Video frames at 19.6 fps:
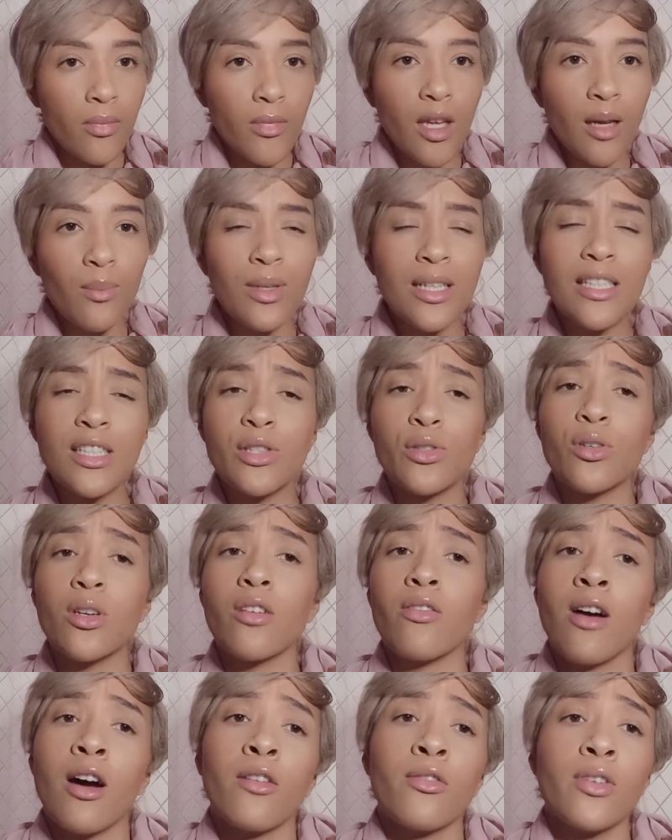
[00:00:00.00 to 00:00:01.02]
Please do
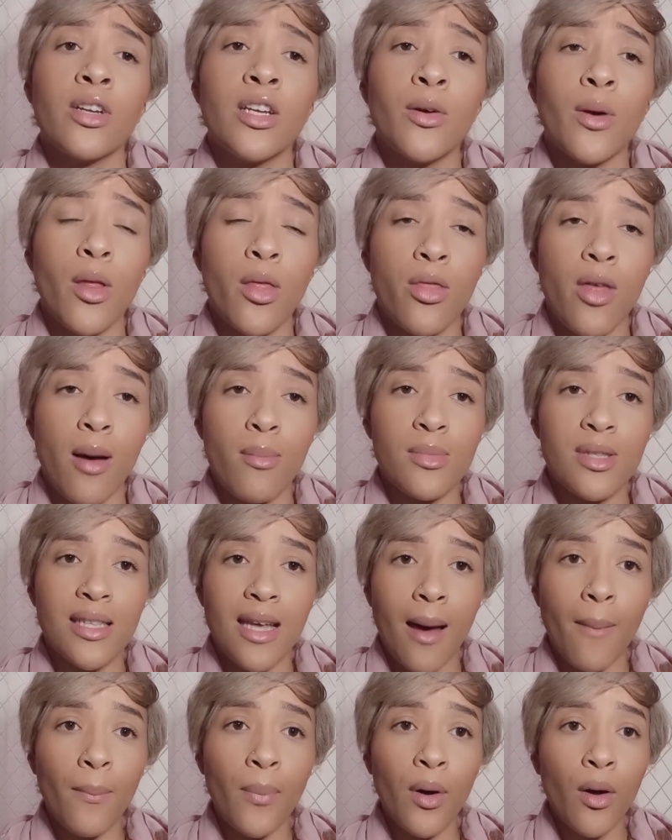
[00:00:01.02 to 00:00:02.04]
give our video a thumbs
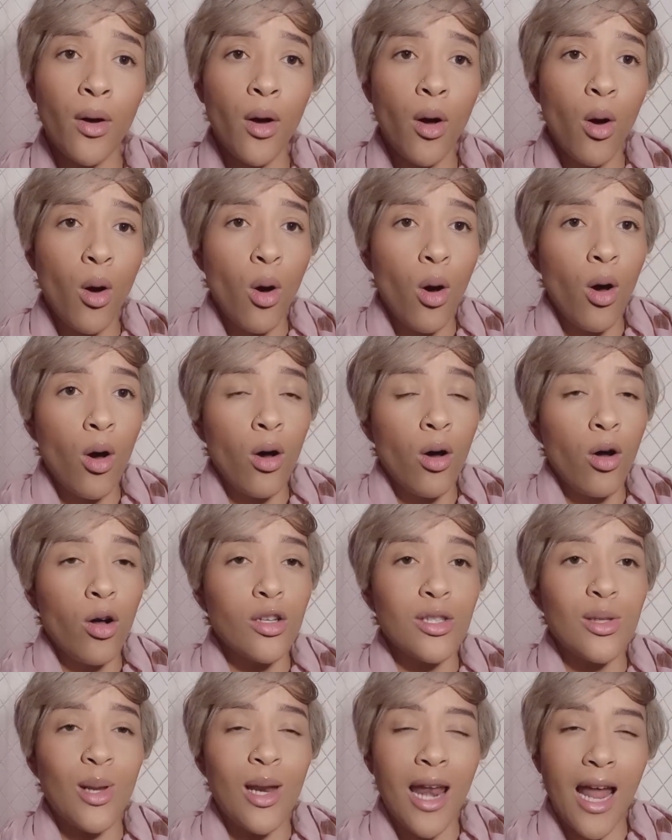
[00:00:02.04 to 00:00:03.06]
up.
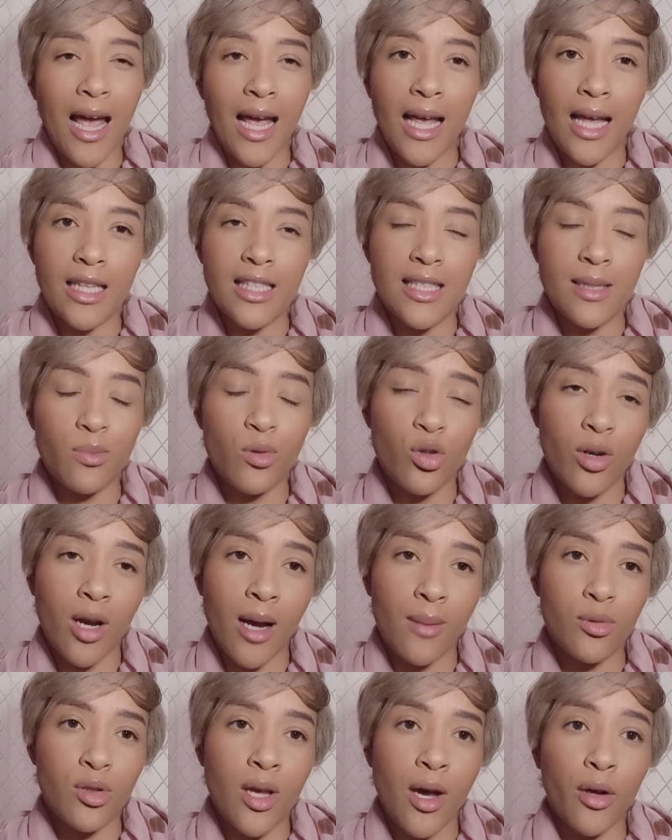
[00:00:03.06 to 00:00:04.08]
Also, like and
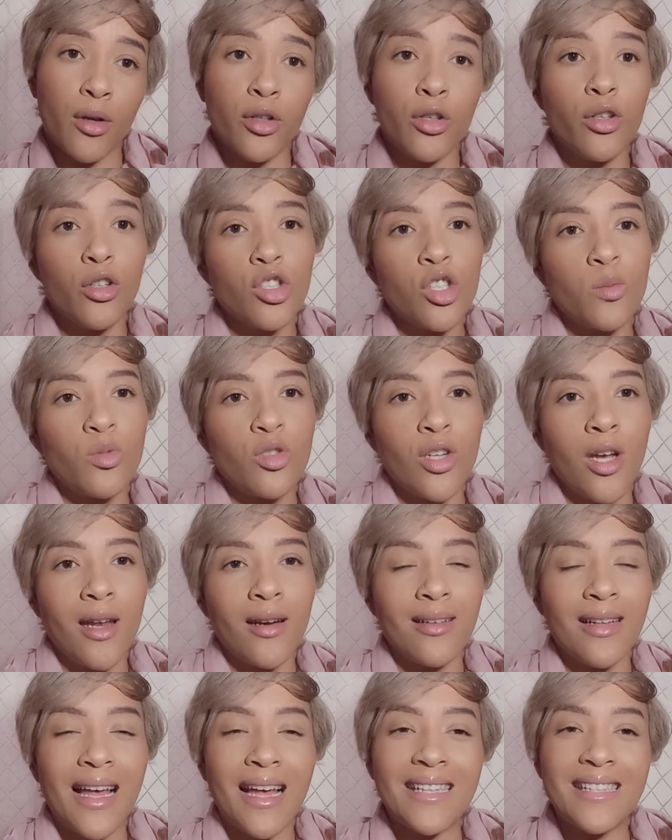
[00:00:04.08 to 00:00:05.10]
subscribe to our YouTube
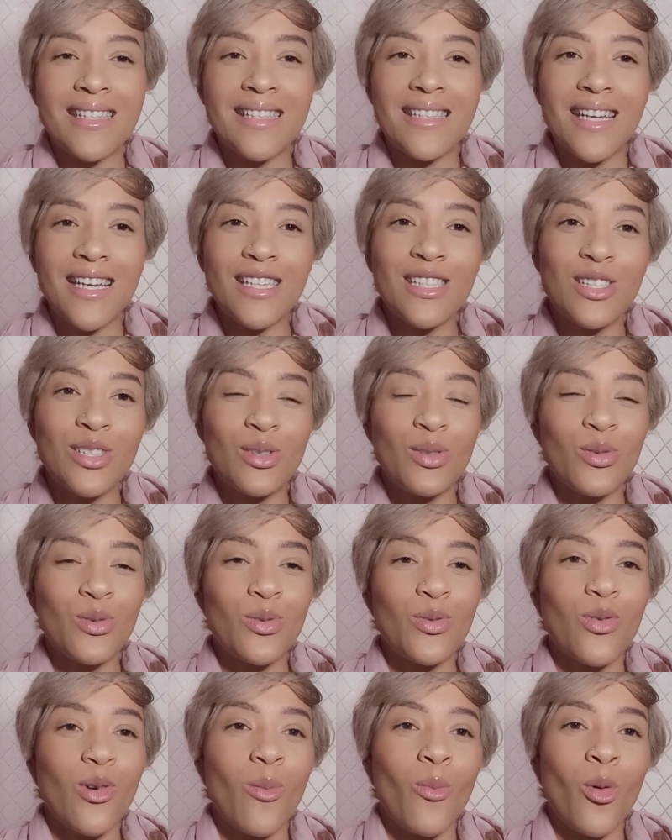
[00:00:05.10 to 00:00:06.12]
channel, and stay tuned
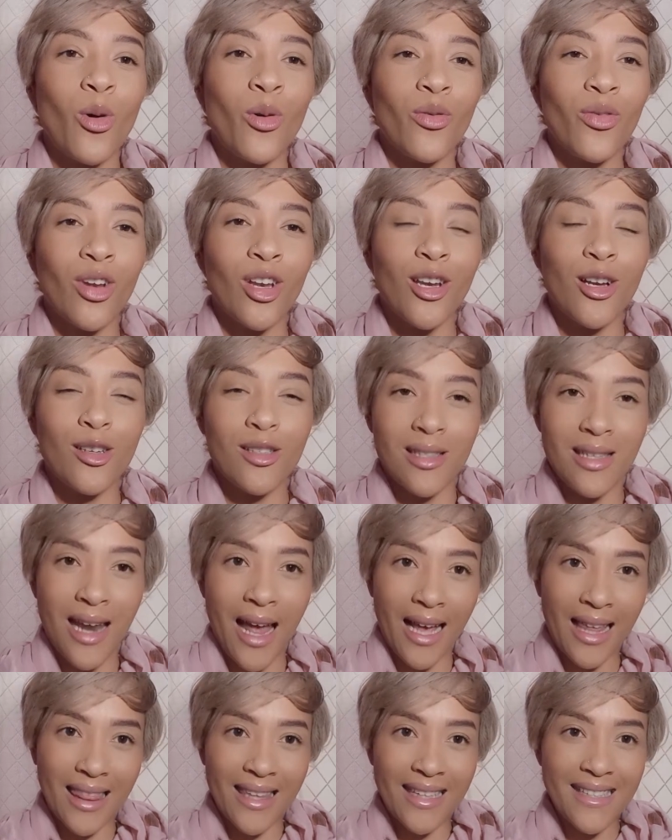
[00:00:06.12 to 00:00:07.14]
for more videos
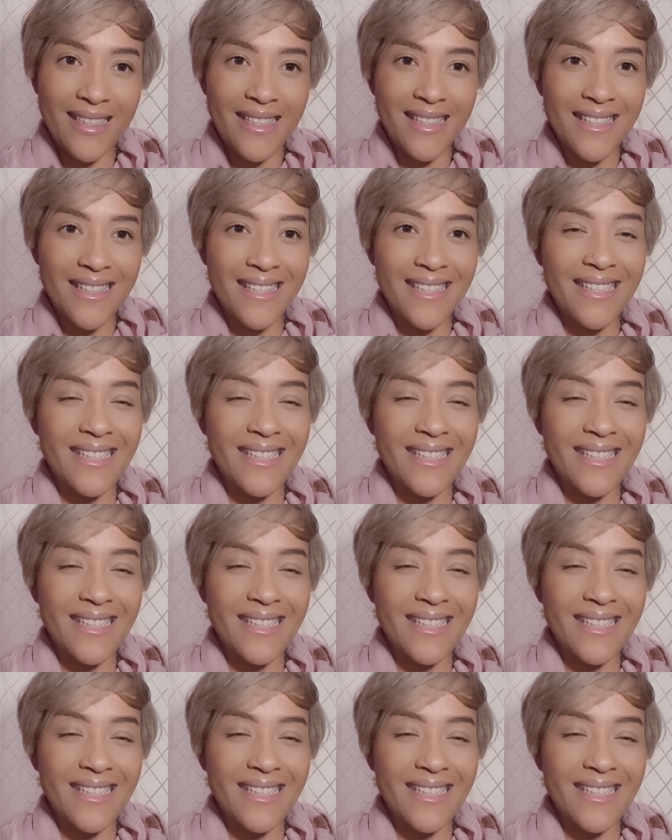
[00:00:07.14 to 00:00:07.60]
like this.